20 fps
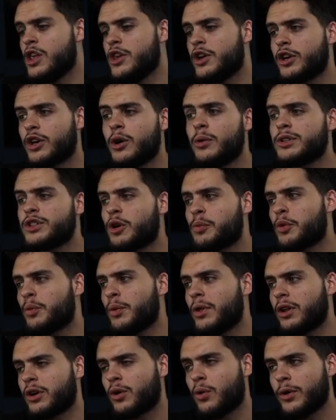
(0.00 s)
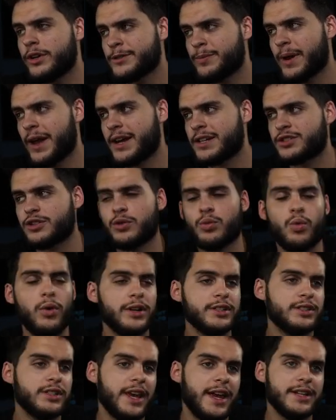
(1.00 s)
You can always open Wheel of Coins packs. They're
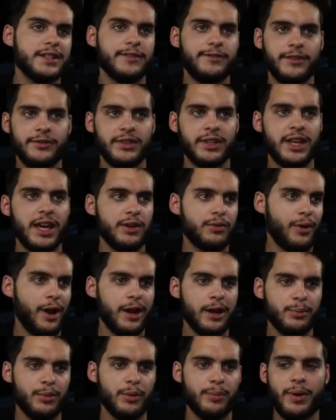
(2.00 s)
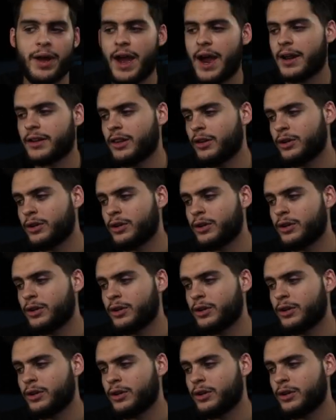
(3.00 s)
one K to fifty K random per pack.